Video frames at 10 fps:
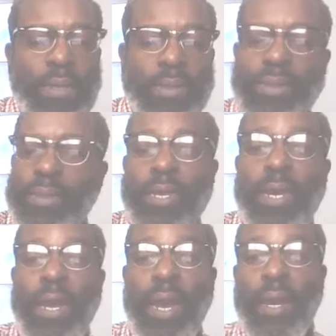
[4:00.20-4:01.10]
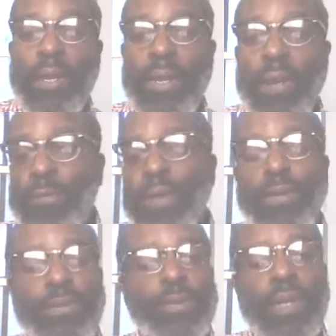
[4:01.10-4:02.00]
Jesus. And if he
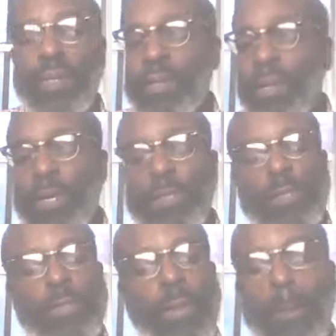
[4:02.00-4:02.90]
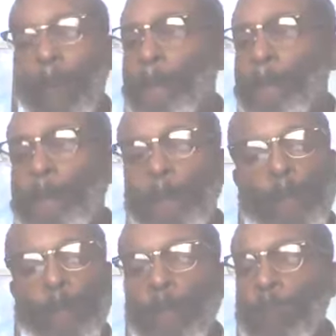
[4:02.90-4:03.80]
don't do nothing else,
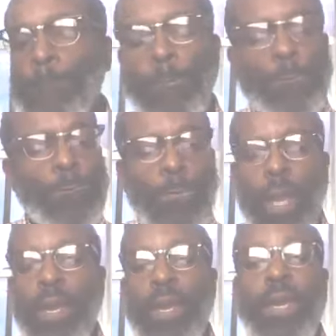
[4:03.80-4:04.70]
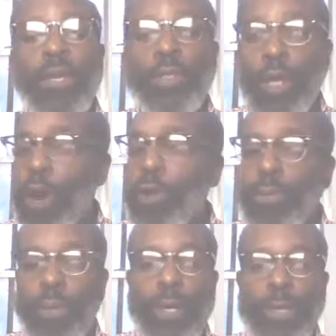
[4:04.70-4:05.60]
mm, he has
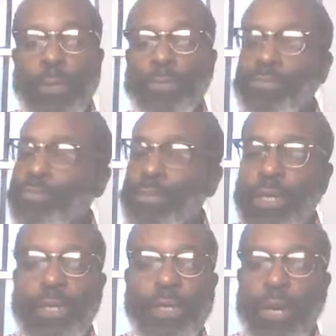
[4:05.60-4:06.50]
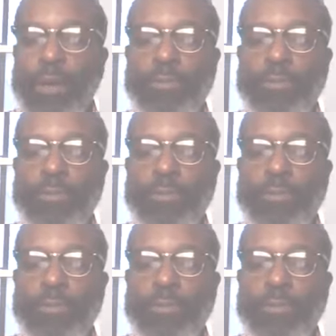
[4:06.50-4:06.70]
already done enough.